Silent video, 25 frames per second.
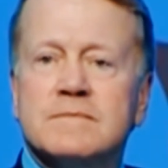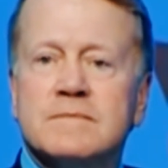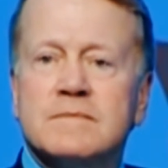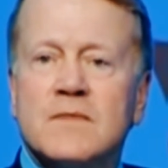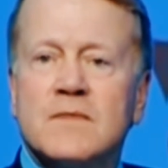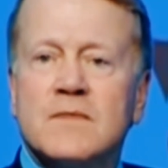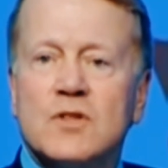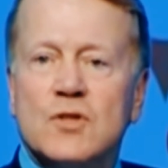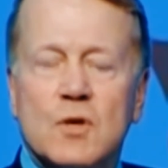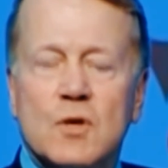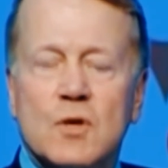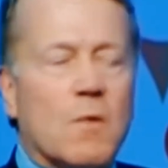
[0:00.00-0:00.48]

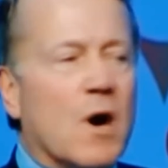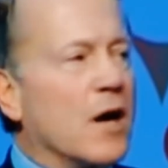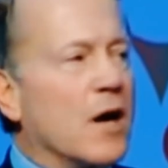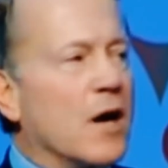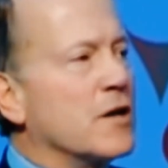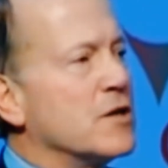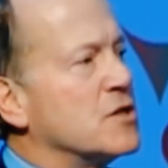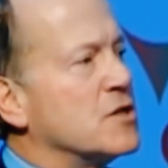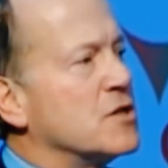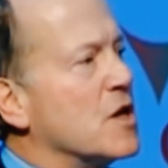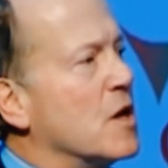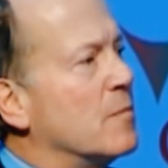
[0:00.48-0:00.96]
Your
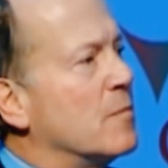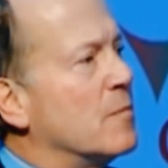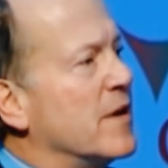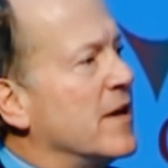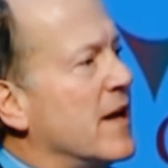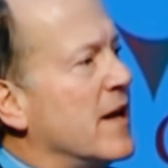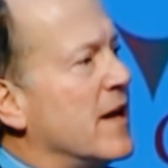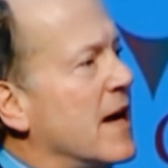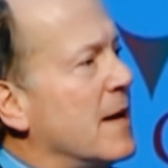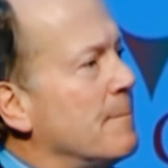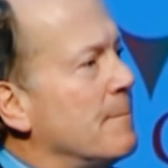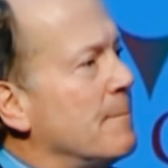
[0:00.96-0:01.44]
markets
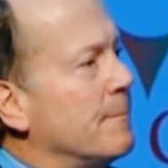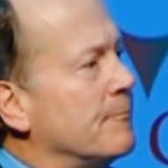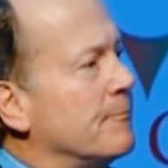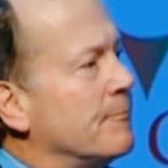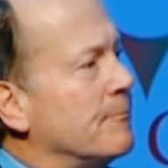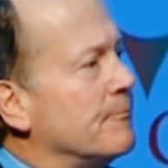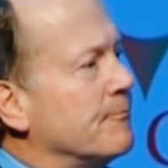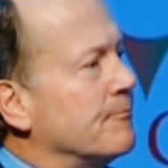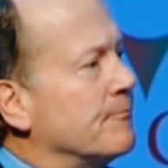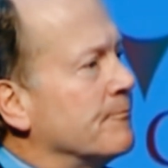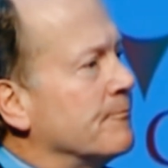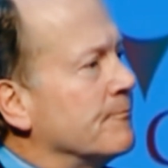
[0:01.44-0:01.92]
opened
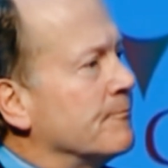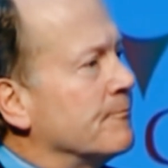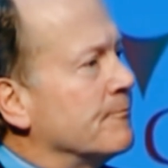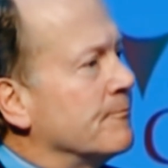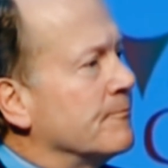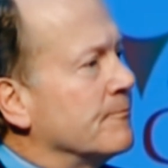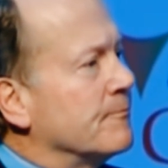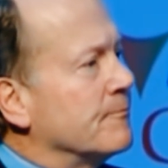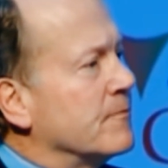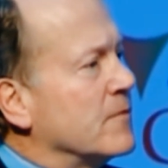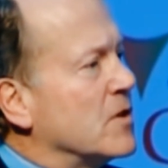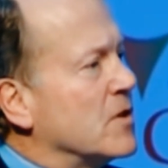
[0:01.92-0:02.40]
up,
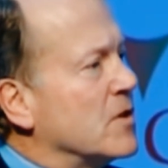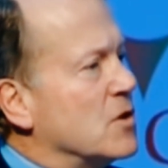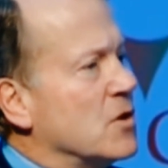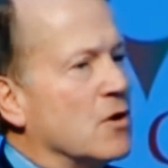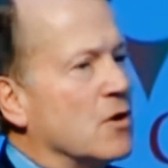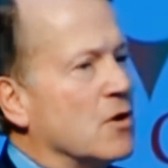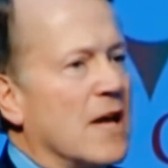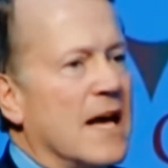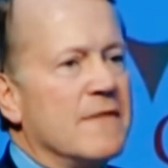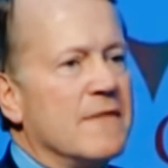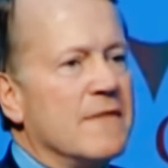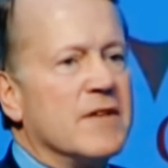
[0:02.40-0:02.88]
your
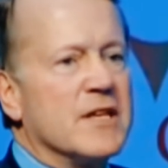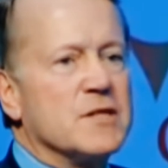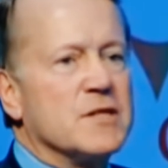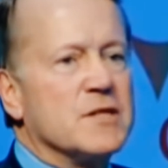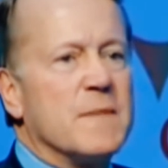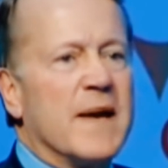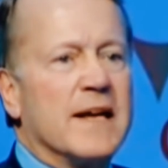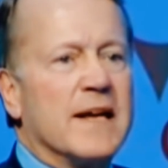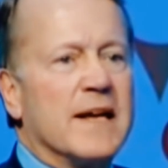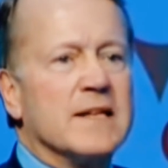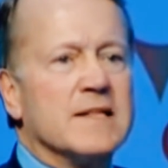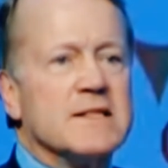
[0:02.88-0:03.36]
life
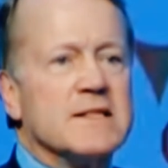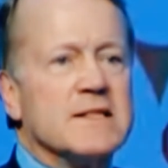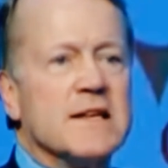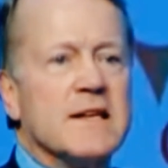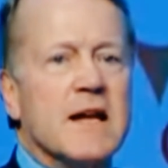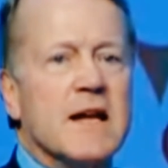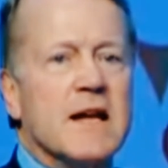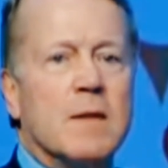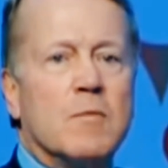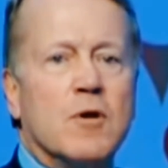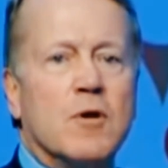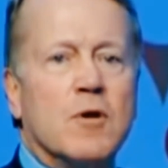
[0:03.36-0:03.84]
expectancy
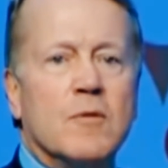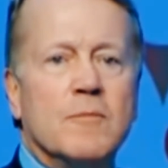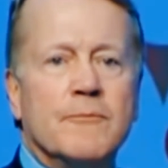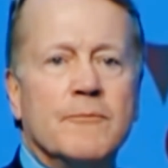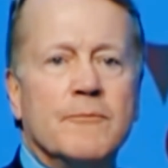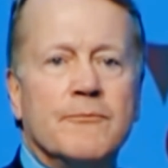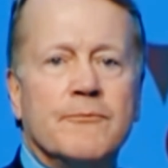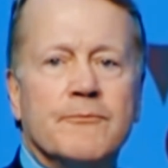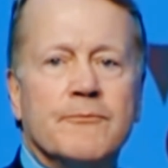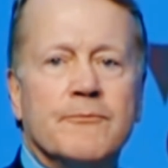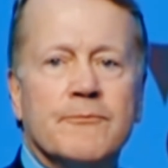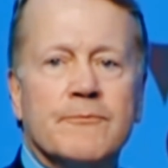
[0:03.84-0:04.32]
doubled,
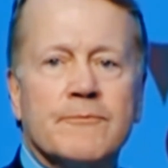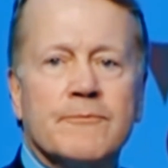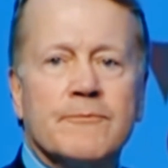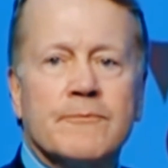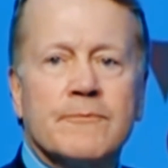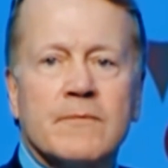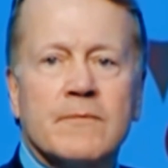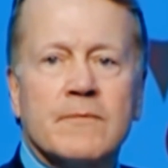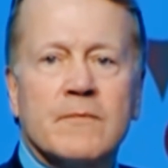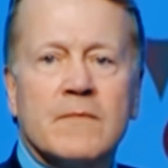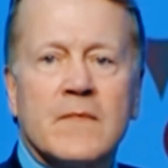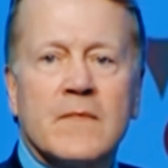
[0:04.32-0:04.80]

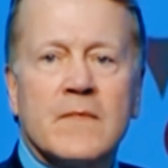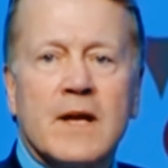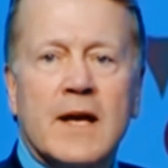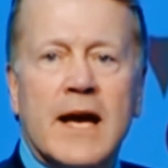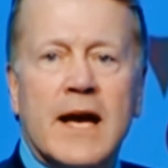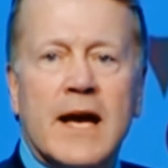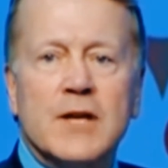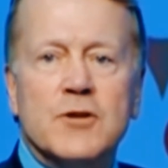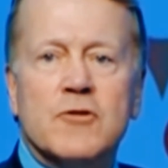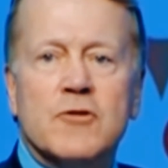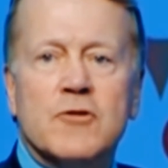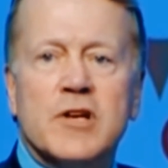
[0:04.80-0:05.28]

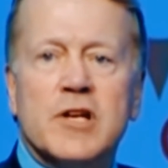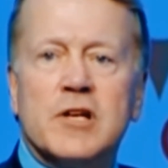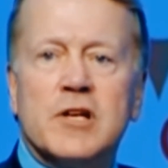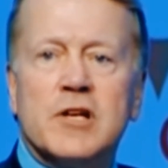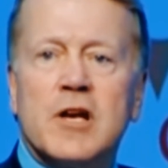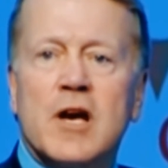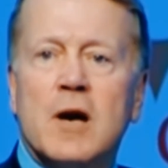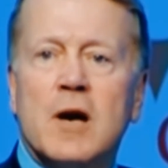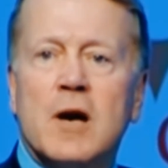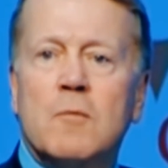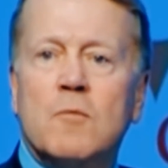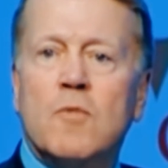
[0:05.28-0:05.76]
and your
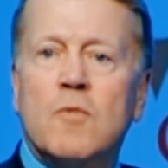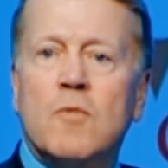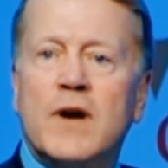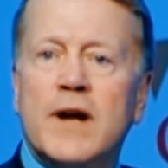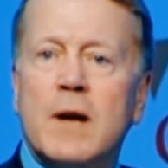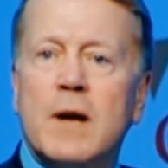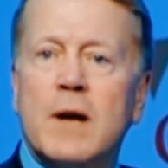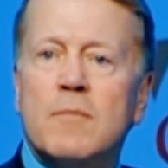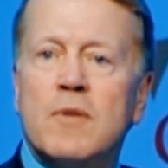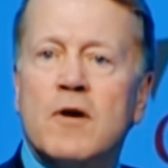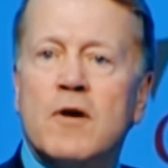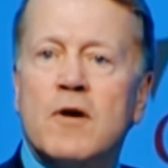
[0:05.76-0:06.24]
income went
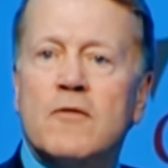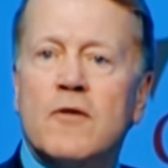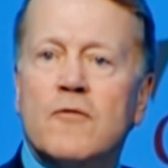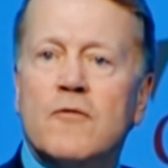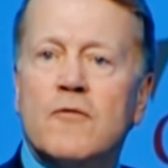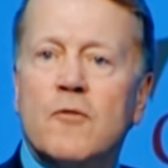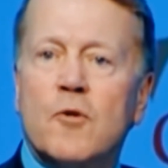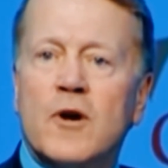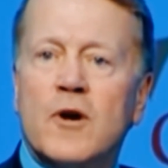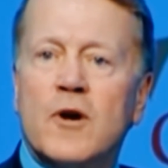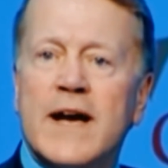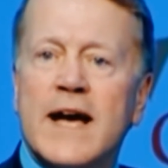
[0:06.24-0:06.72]
up over
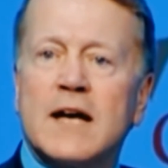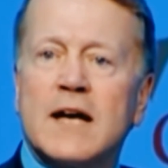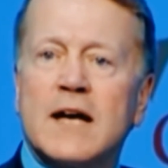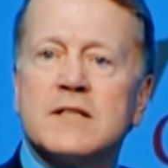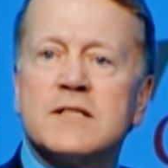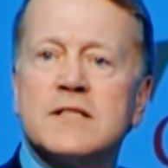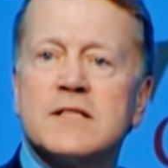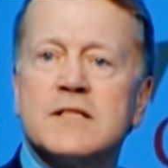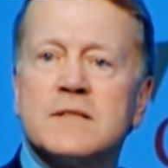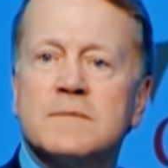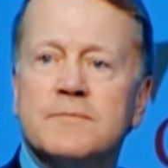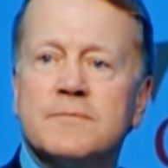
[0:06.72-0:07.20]

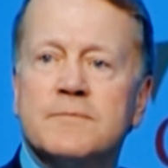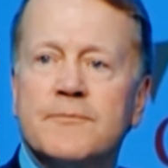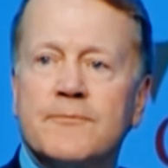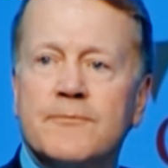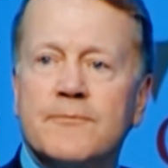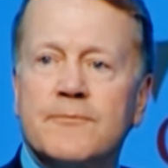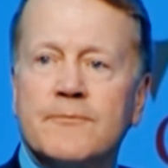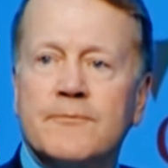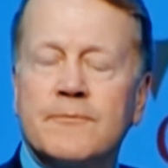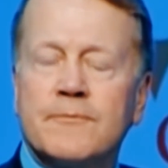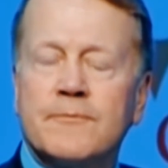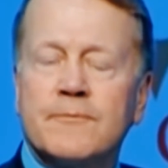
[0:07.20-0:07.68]
4x.
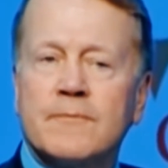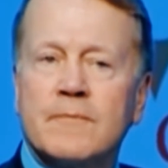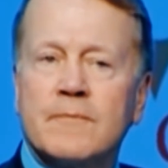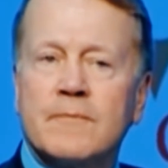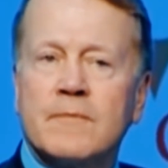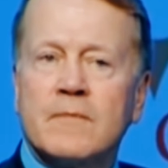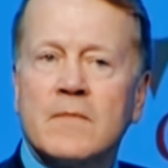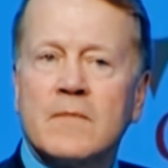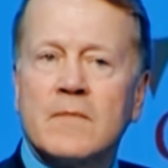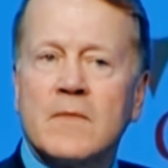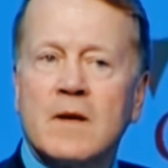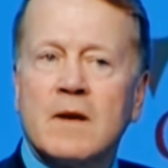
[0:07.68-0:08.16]

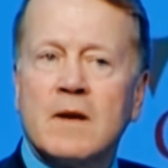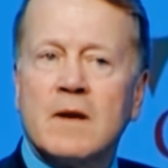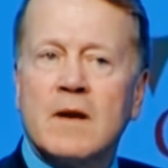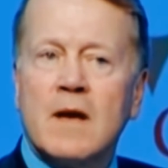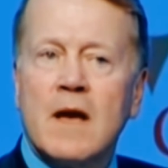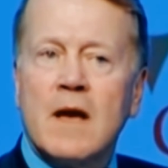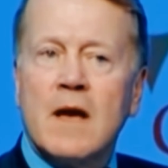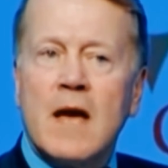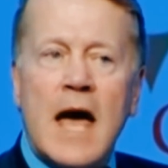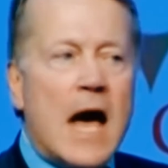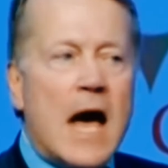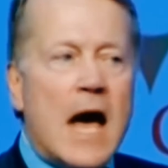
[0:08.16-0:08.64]

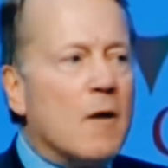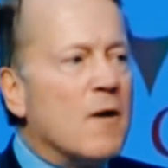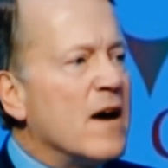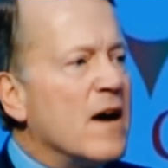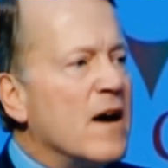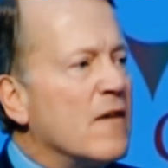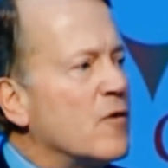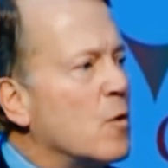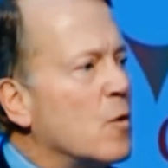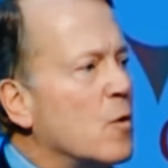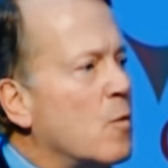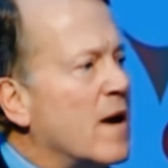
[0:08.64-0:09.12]

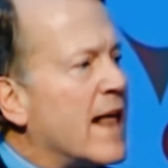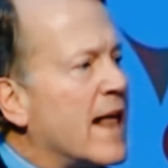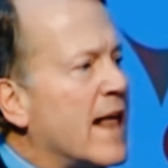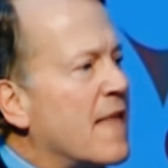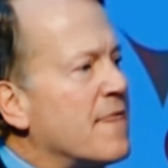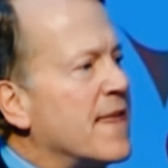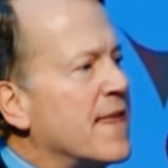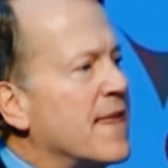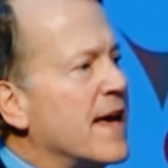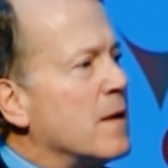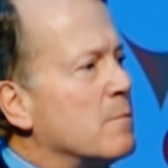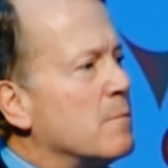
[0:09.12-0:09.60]
However, what I
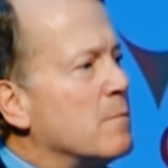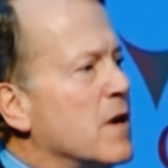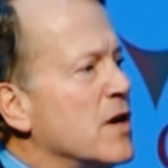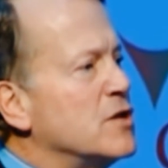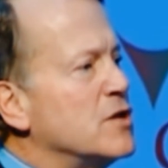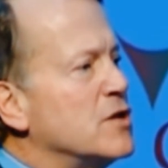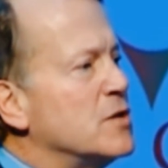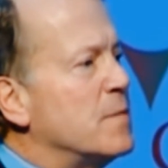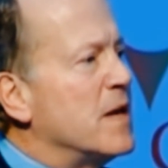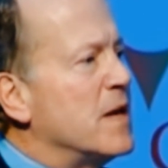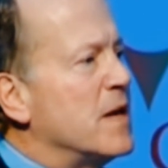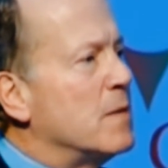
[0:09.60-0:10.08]
think
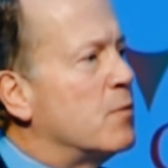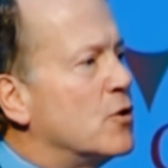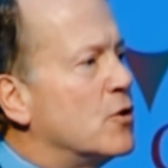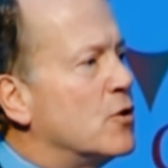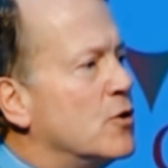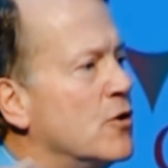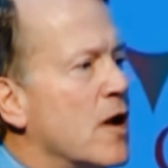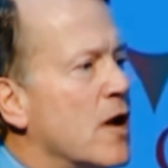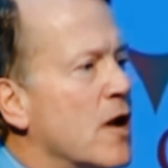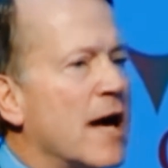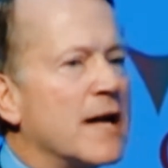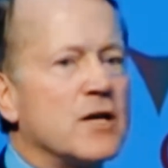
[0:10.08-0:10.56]
most people
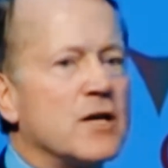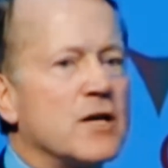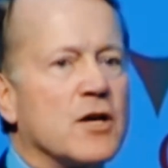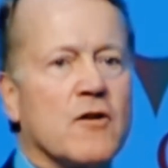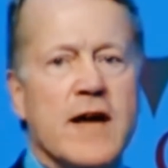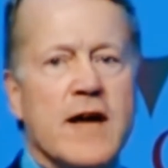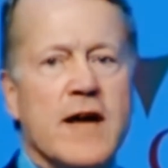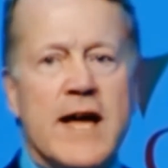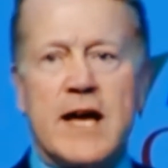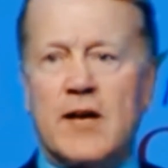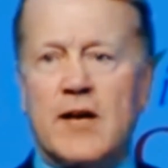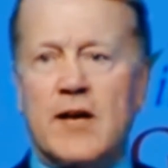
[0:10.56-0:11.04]
do not
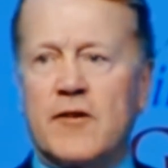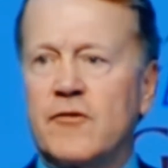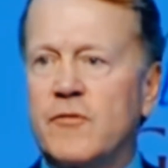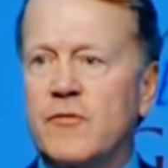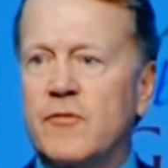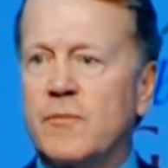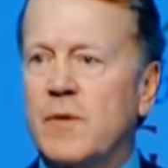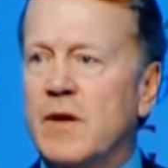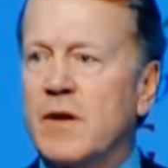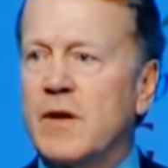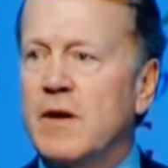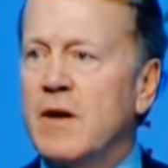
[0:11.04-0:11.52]

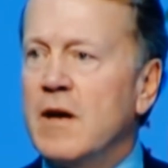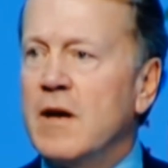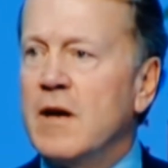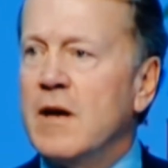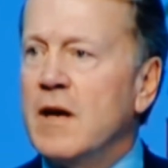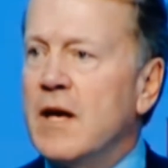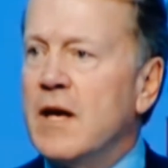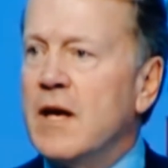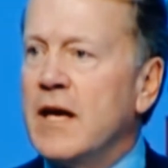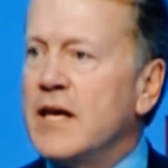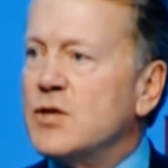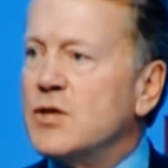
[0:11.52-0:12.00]
grasp
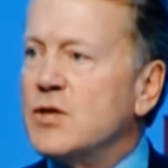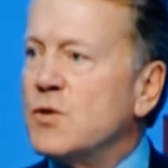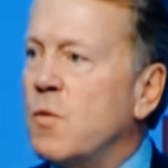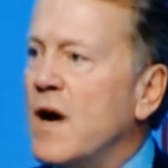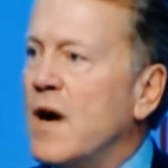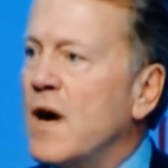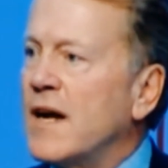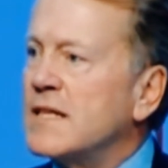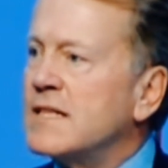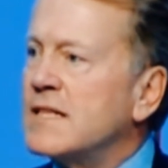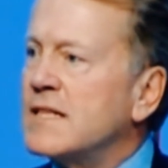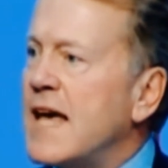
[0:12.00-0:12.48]
is
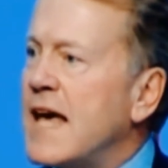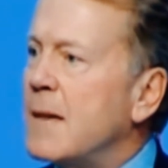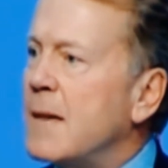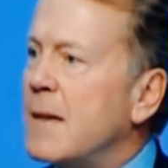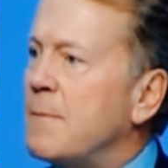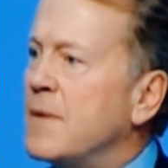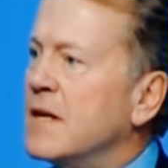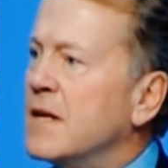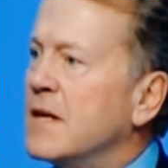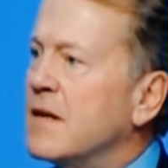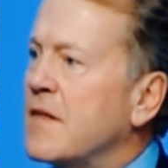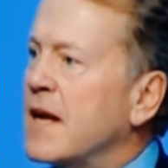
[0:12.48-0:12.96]
what has
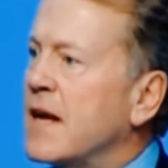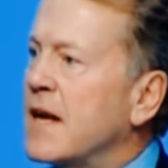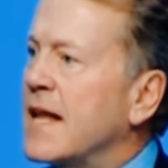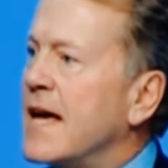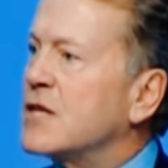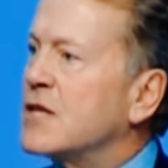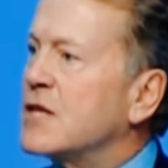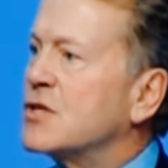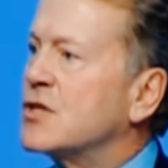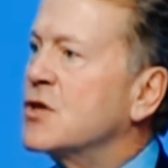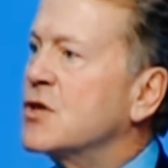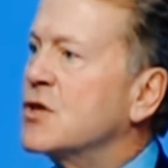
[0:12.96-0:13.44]
happened in the
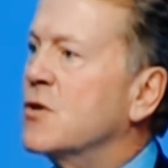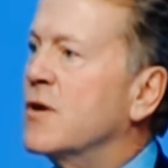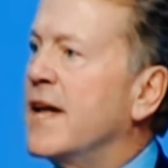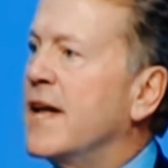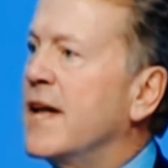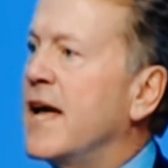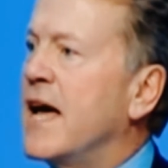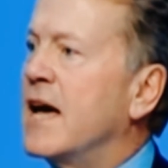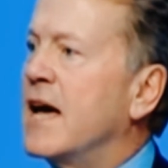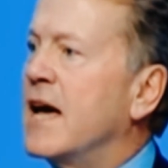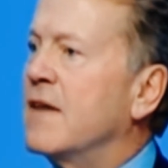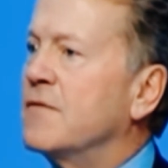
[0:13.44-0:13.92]
last
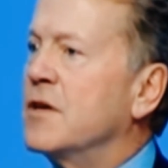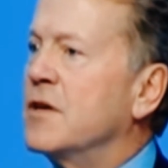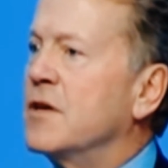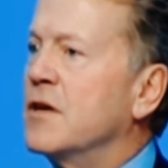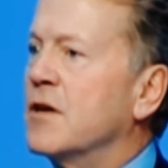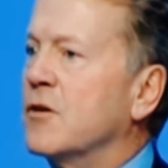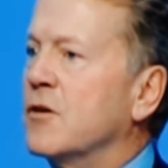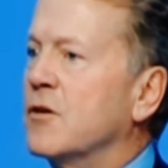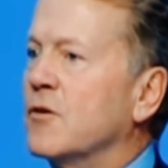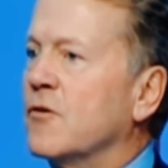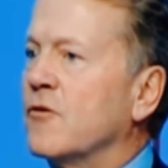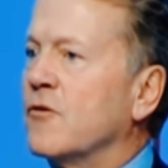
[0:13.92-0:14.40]
2.5
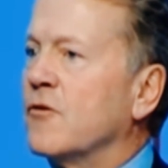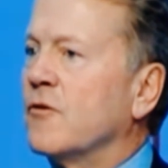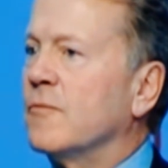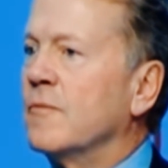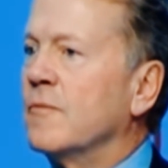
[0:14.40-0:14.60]
years.